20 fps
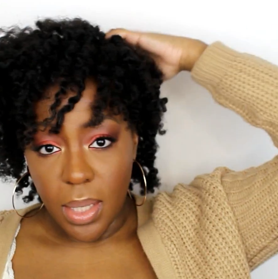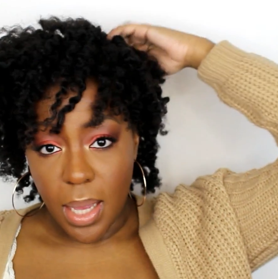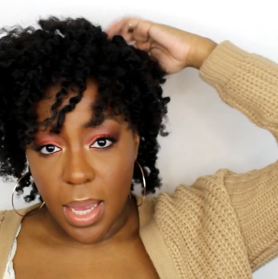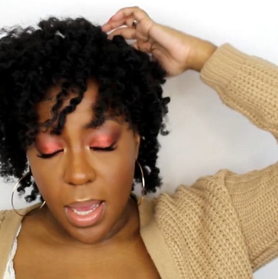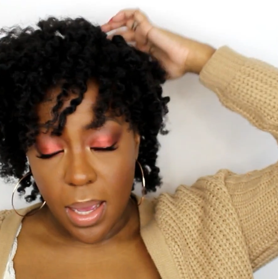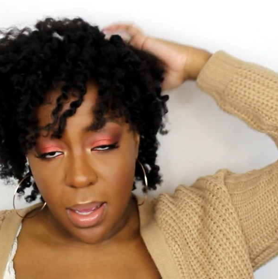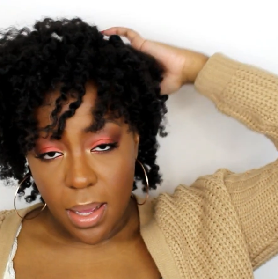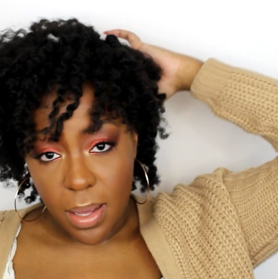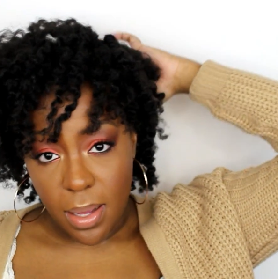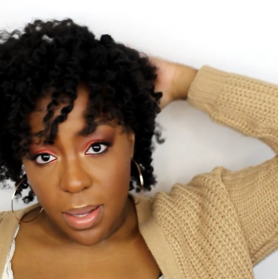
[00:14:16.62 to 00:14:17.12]

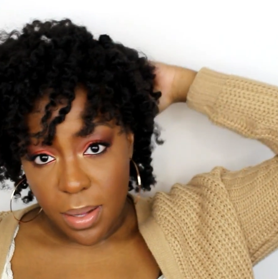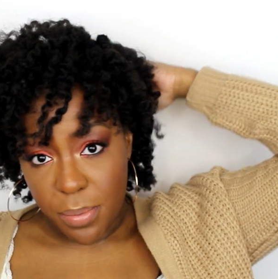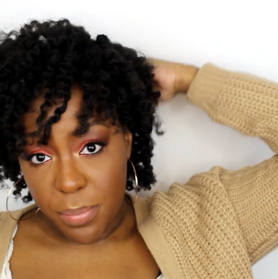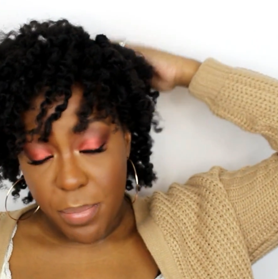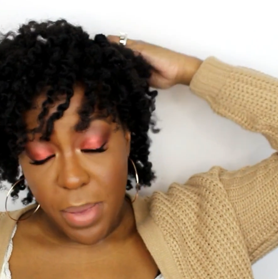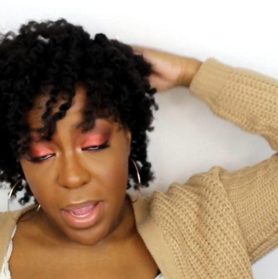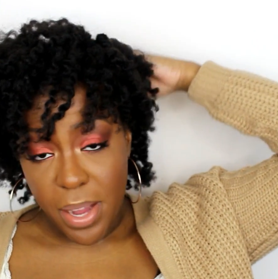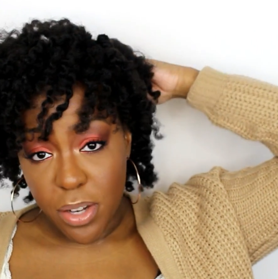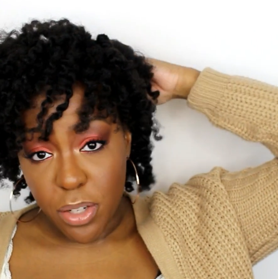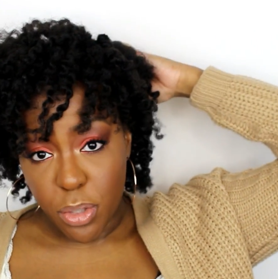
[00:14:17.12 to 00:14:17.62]
Yeah,
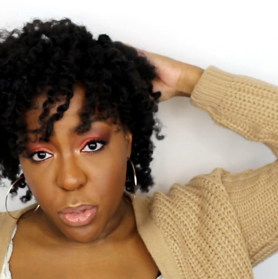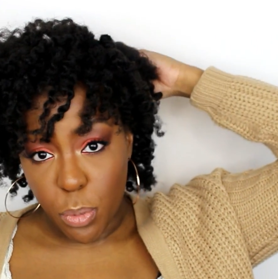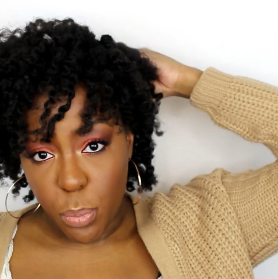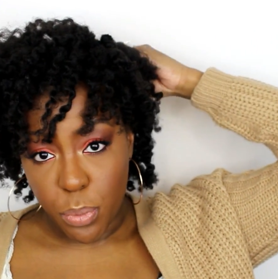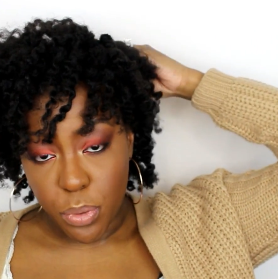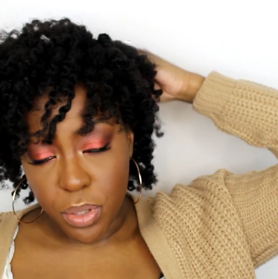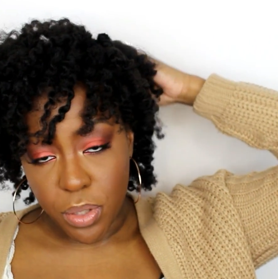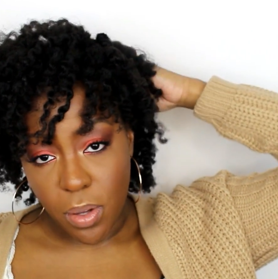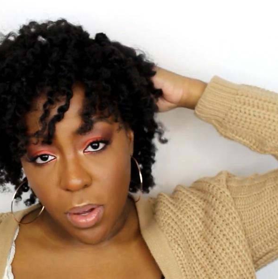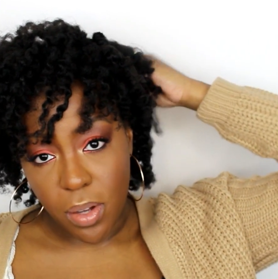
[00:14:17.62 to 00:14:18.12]
my hair is
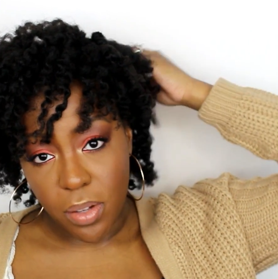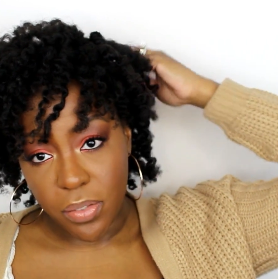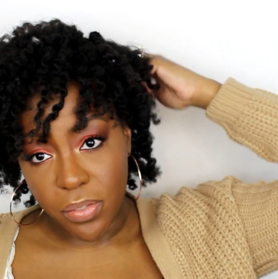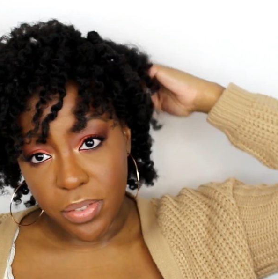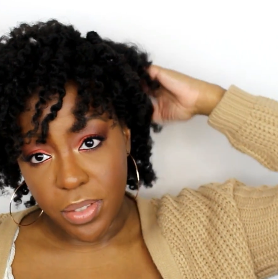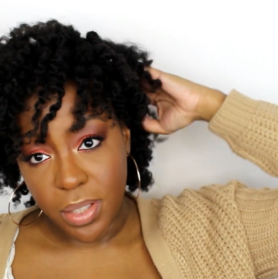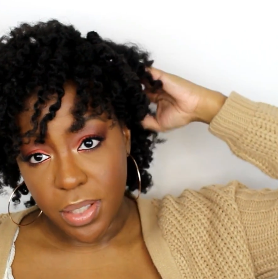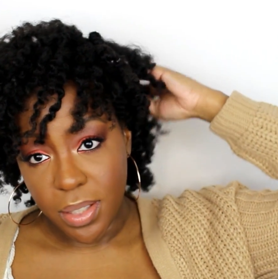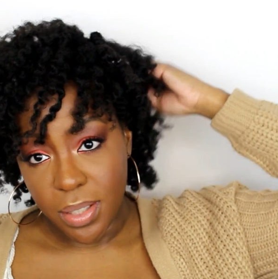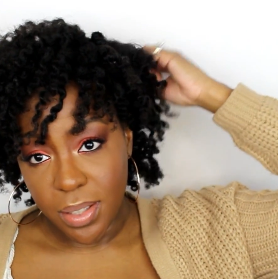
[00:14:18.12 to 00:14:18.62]
super
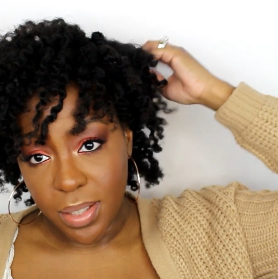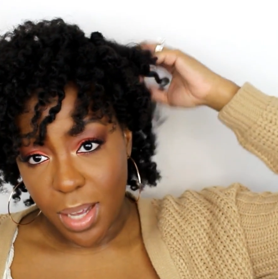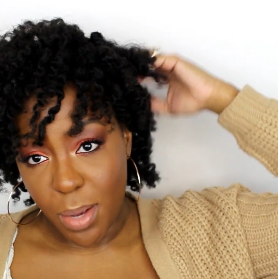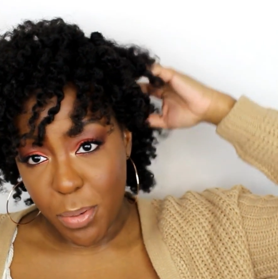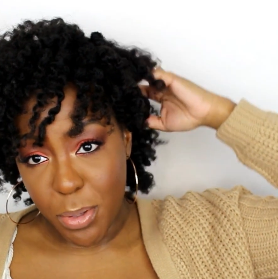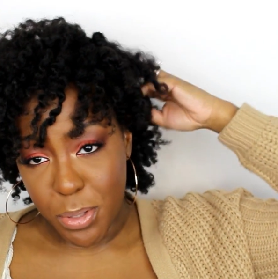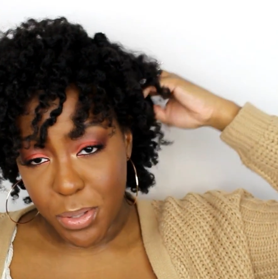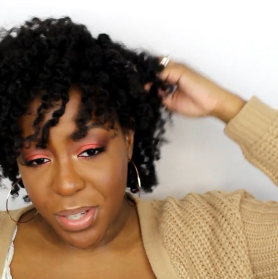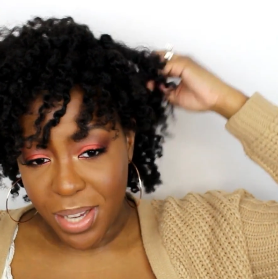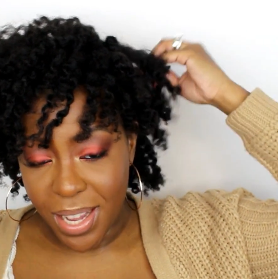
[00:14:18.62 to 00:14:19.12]
soft. I
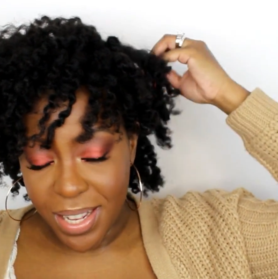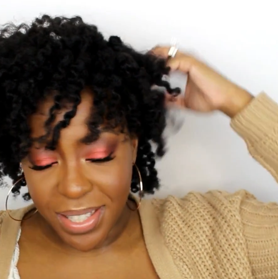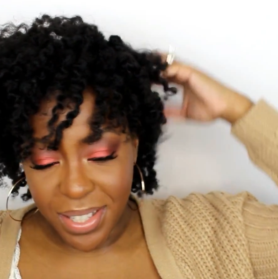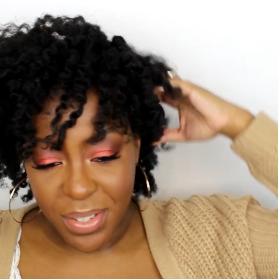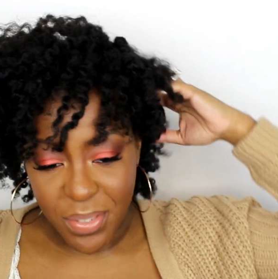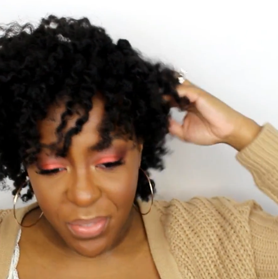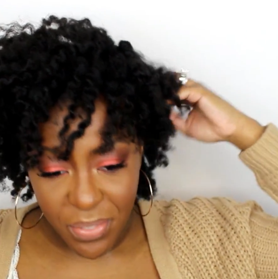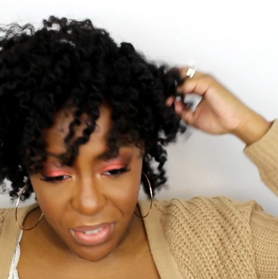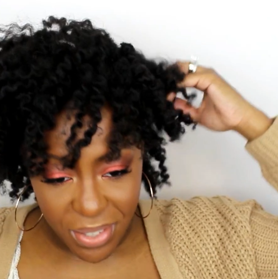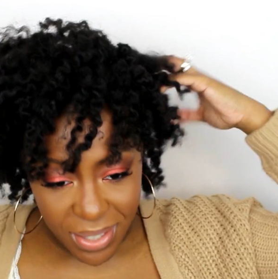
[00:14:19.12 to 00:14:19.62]
wish you guys
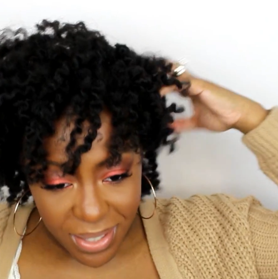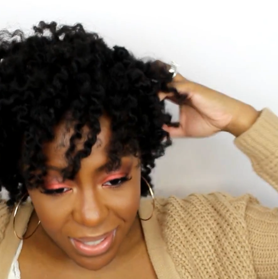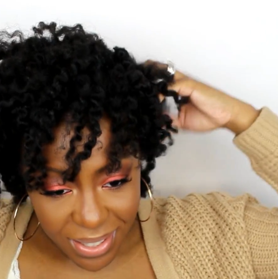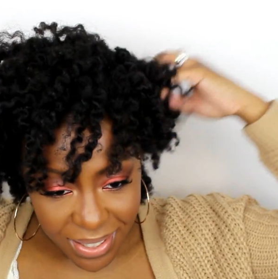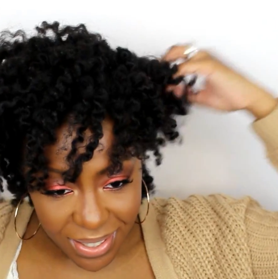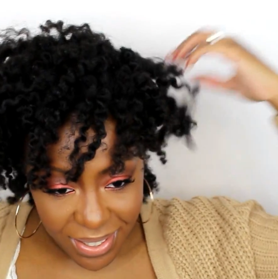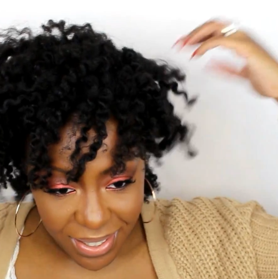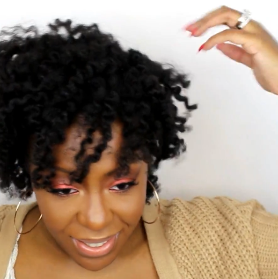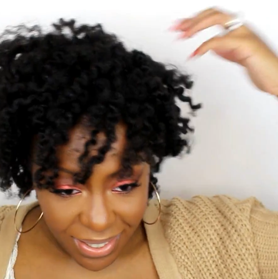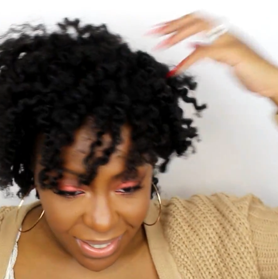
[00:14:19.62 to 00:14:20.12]
can feel it.